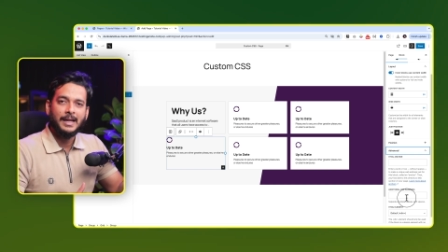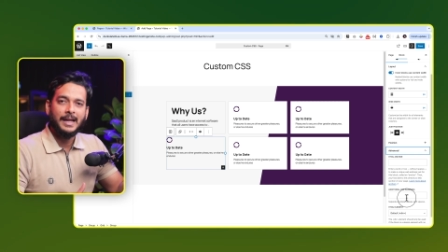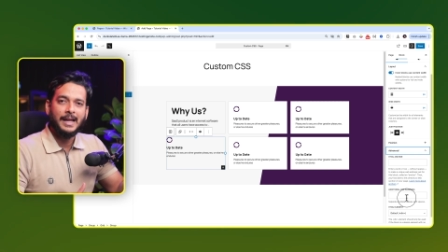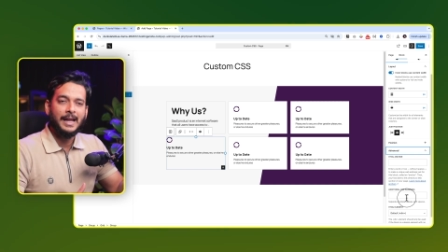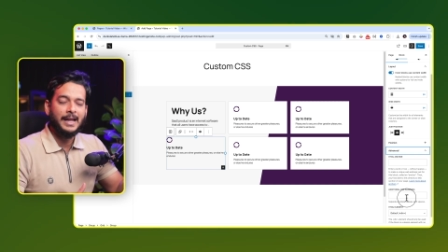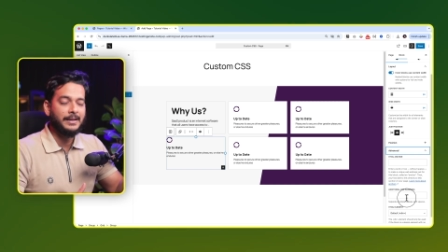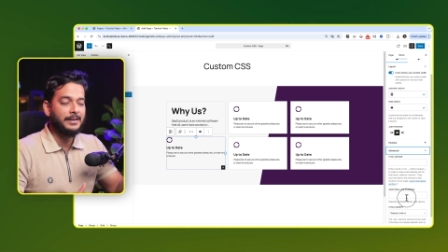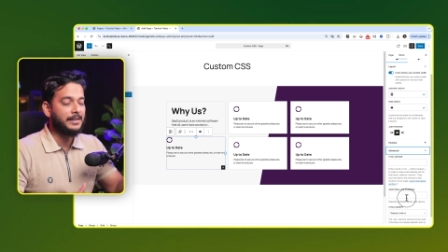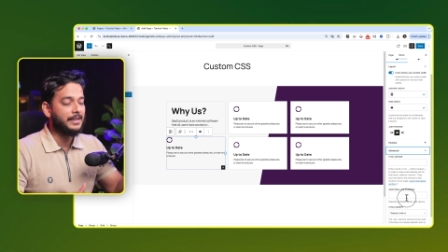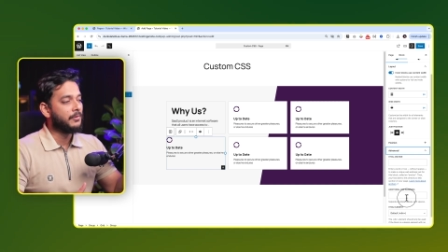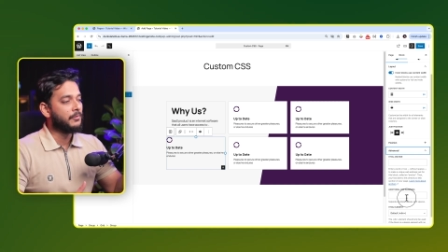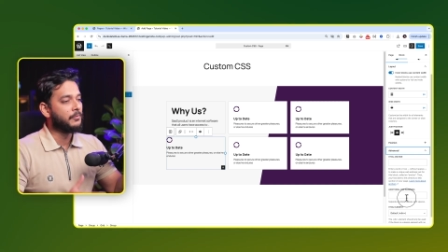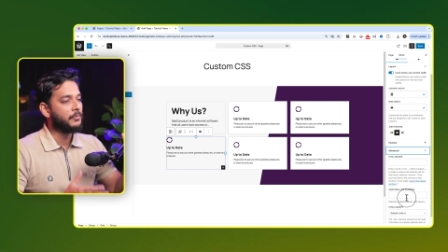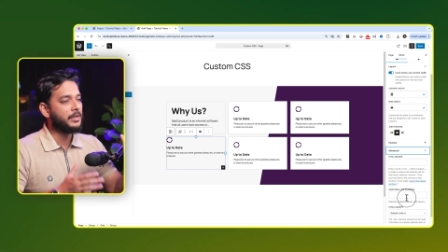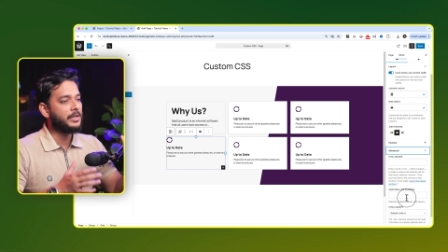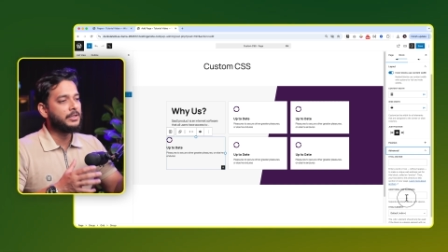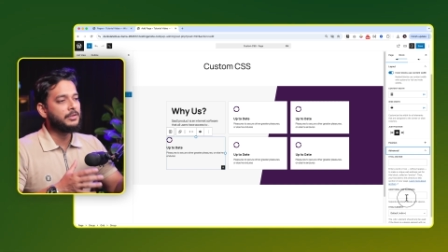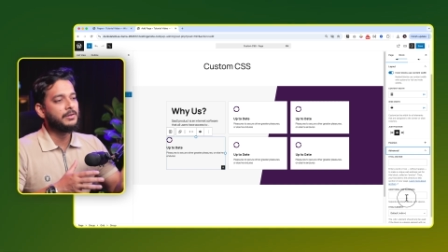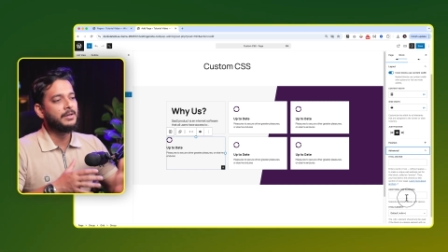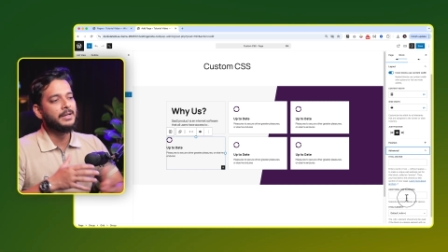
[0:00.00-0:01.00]
and
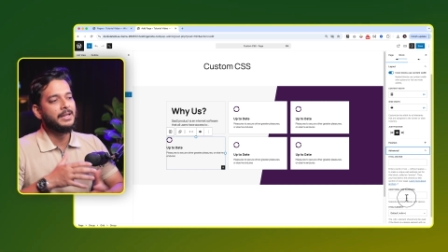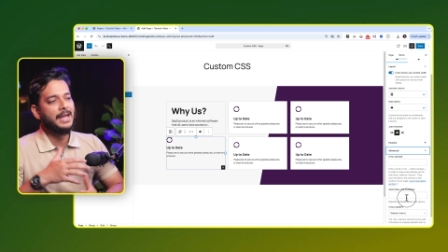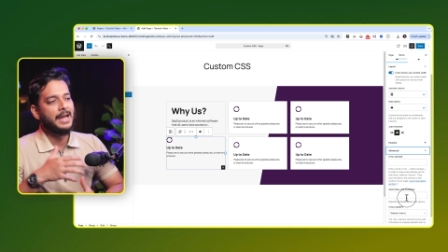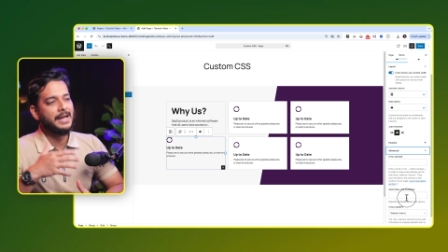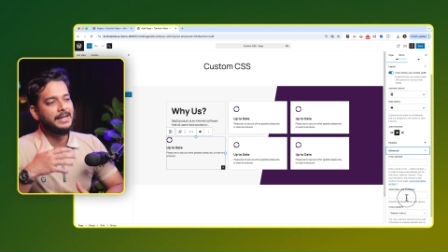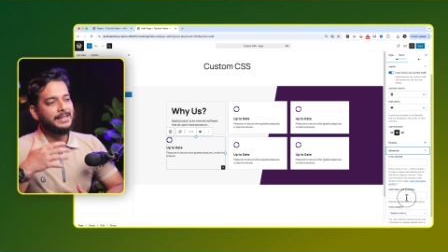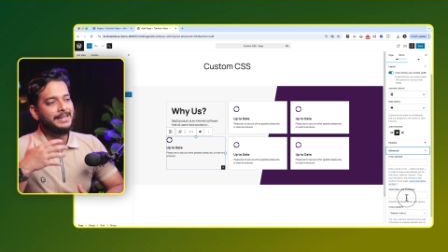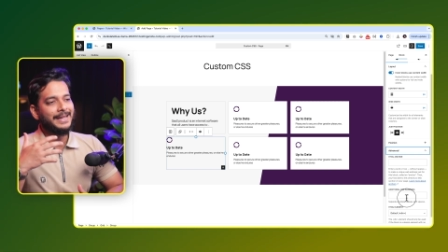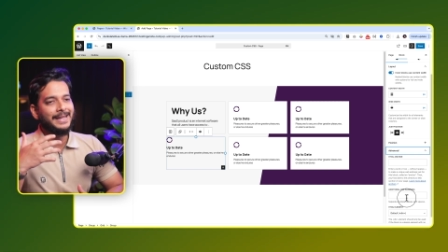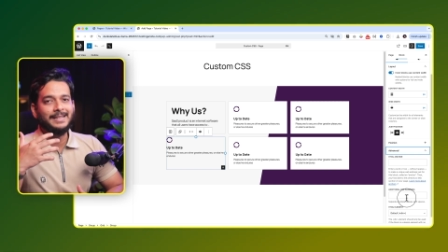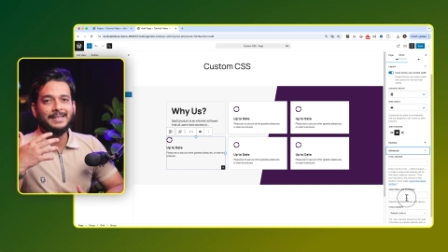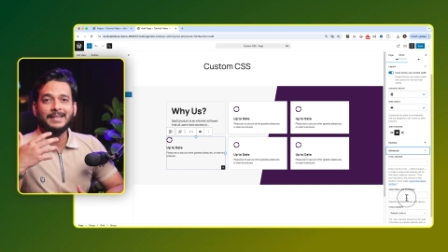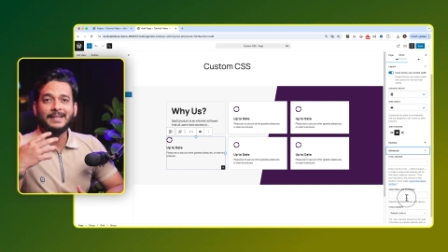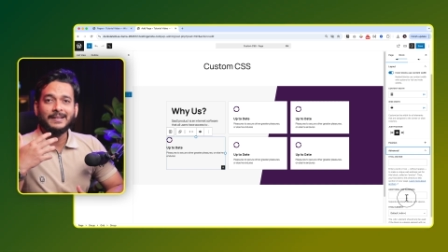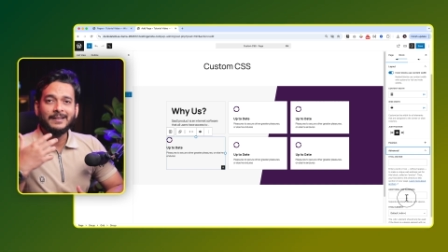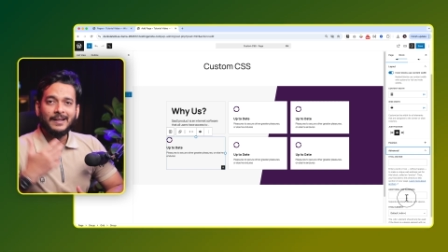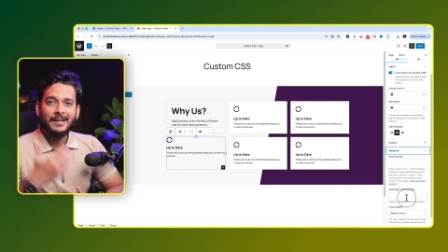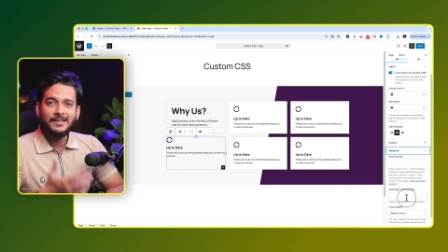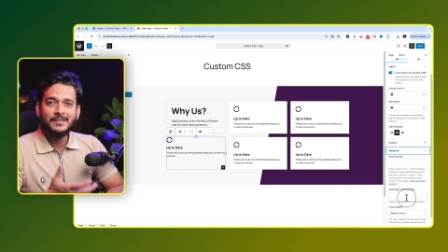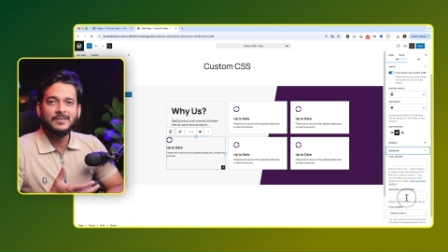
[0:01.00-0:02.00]
when you are adding any
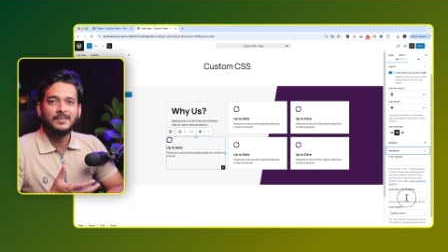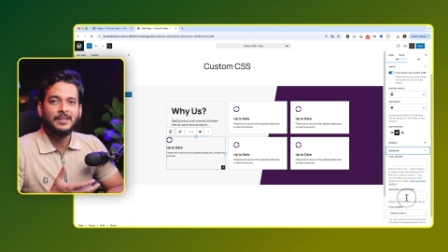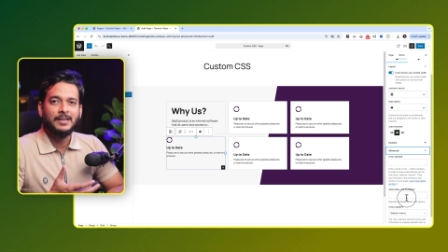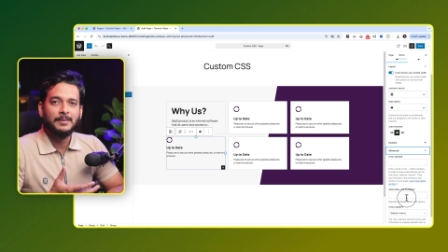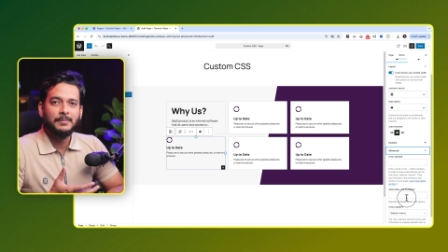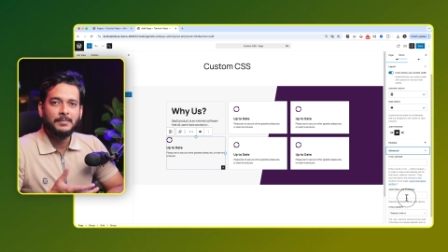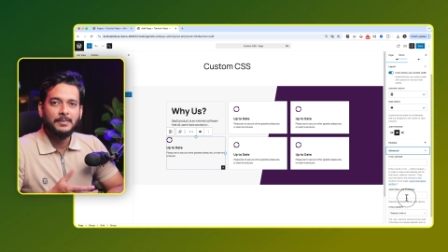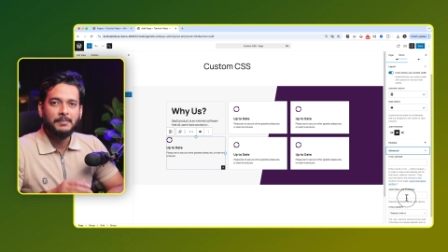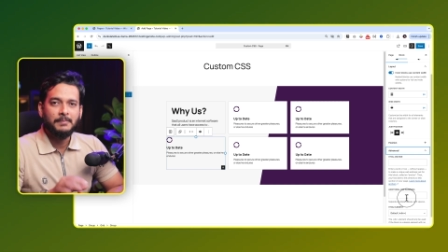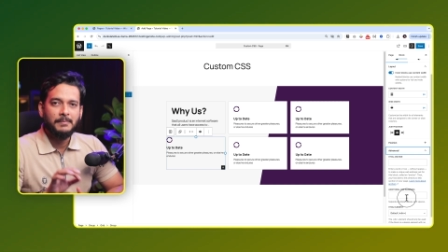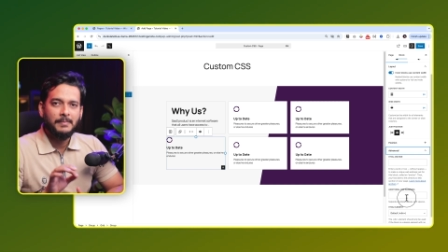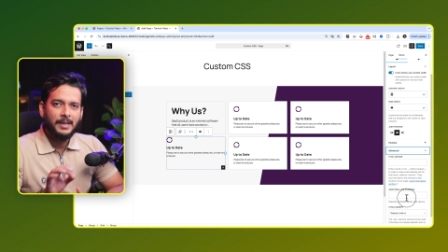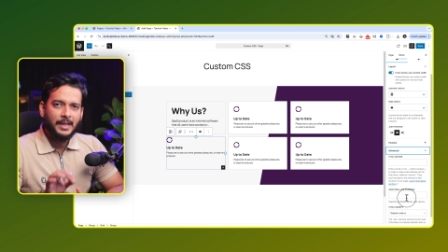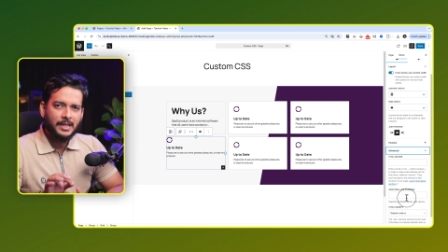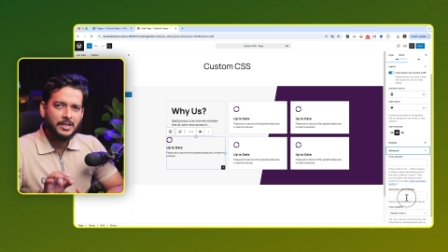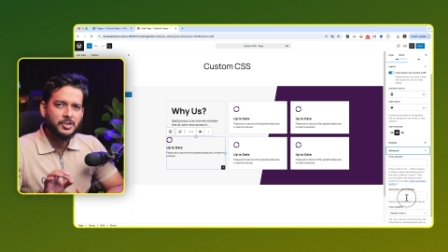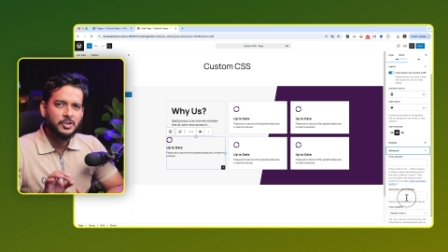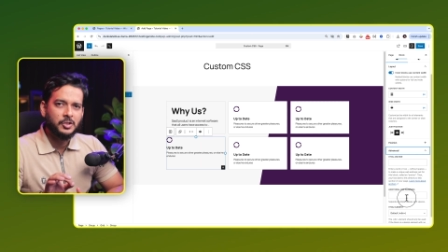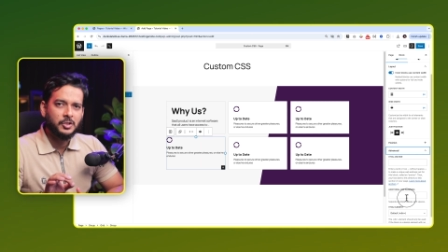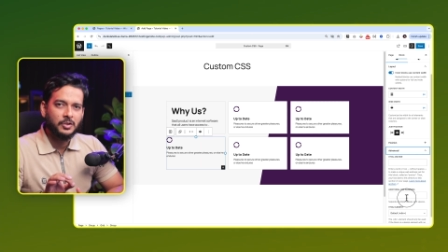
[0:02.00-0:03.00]
class name
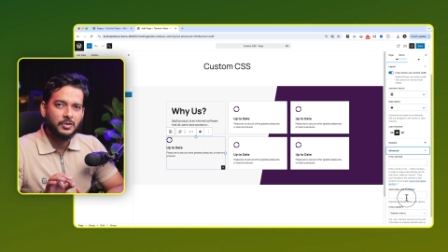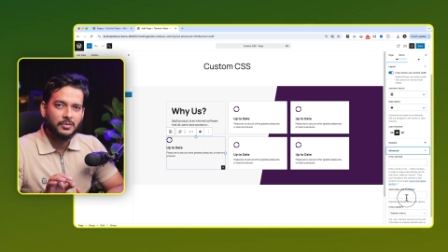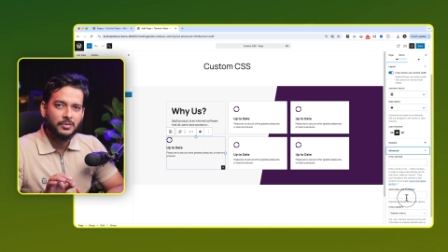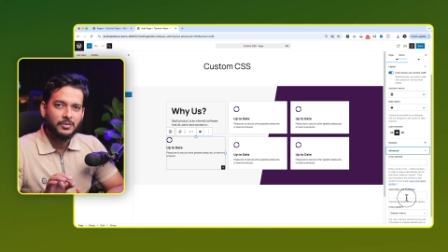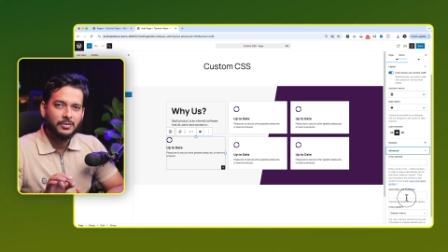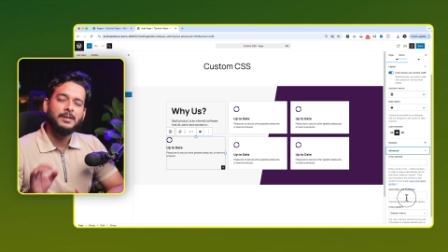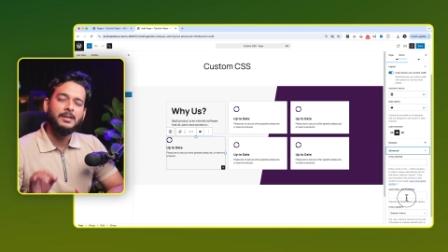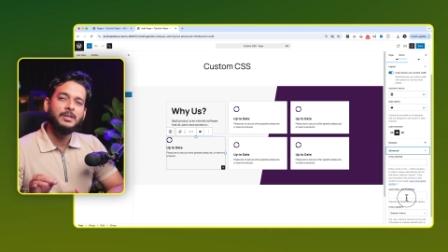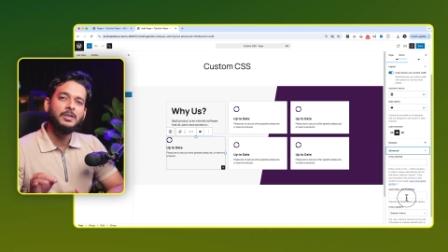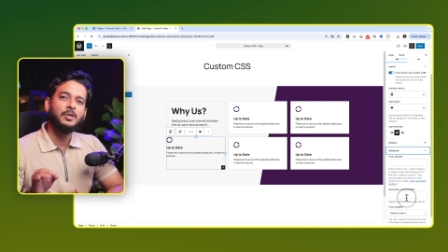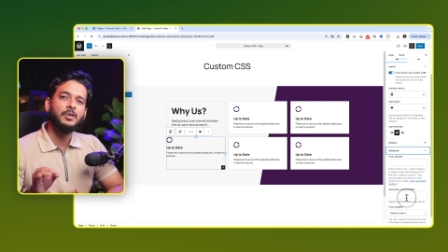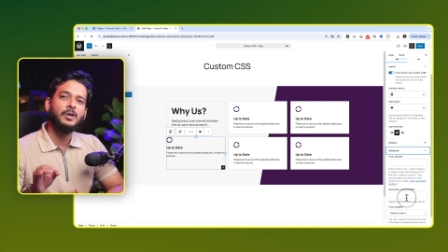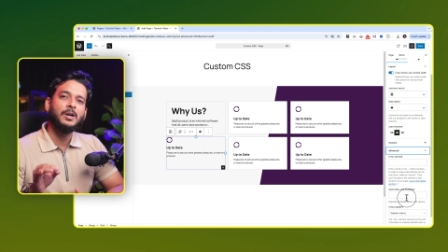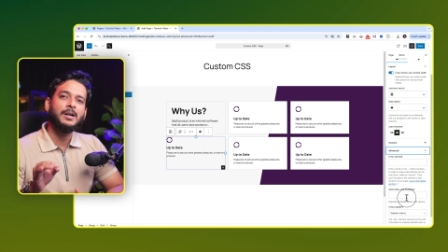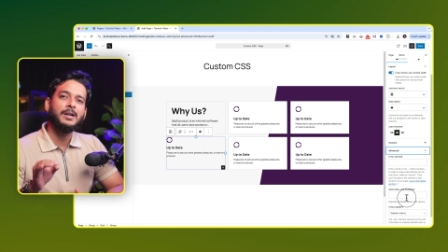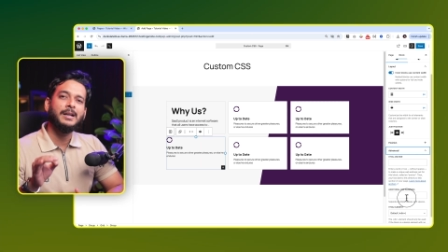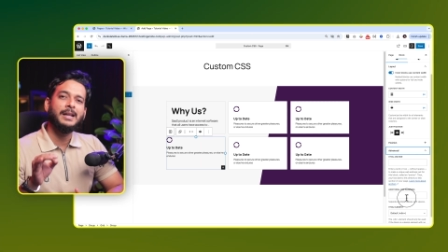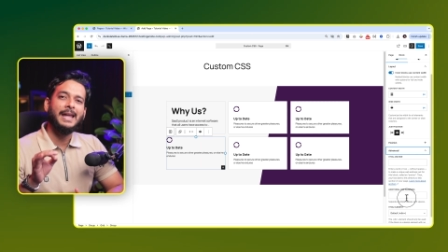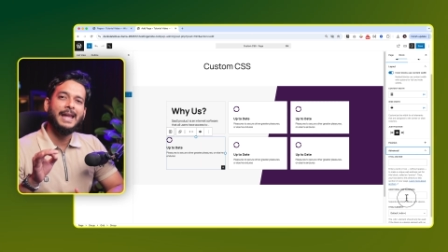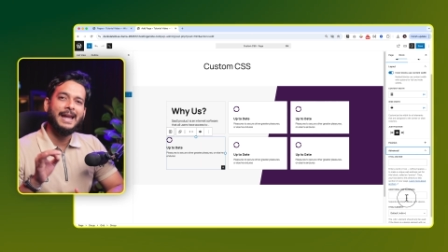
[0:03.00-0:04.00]
make sure you
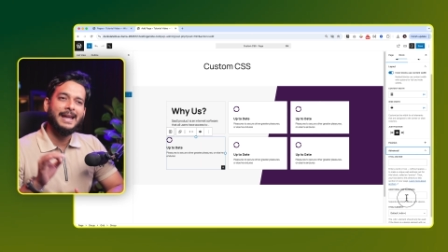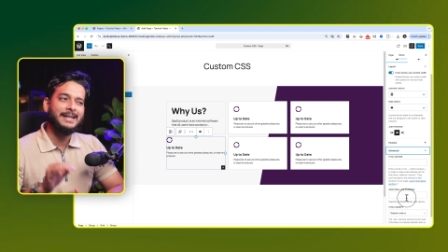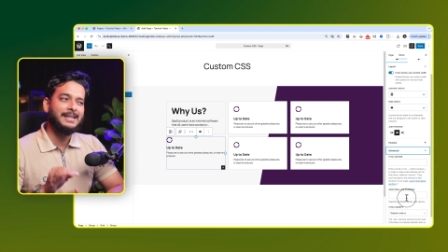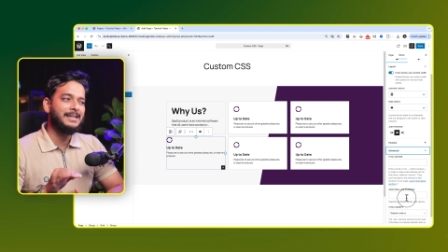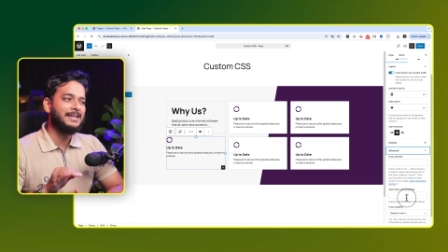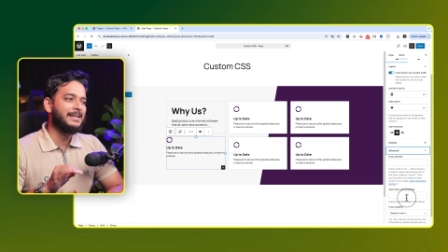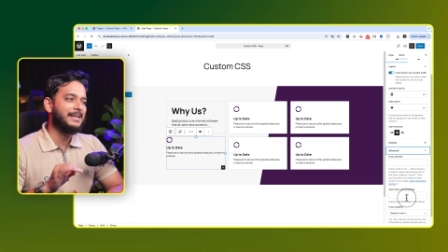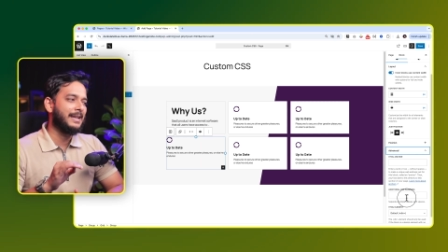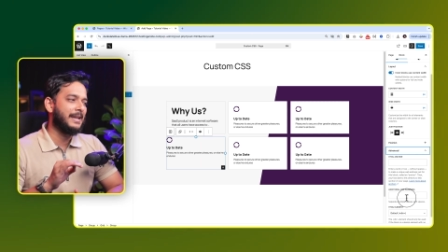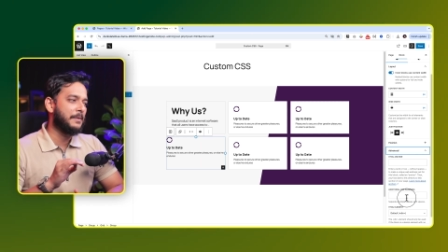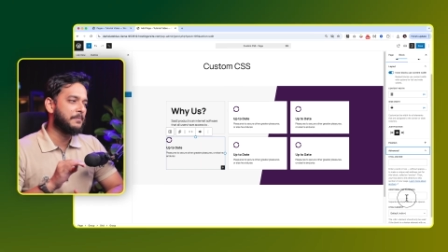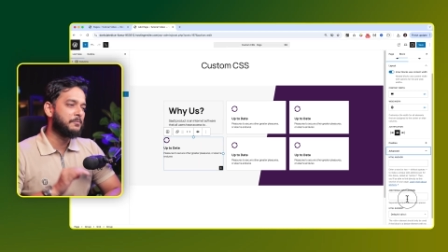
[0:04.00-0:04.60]
are adding a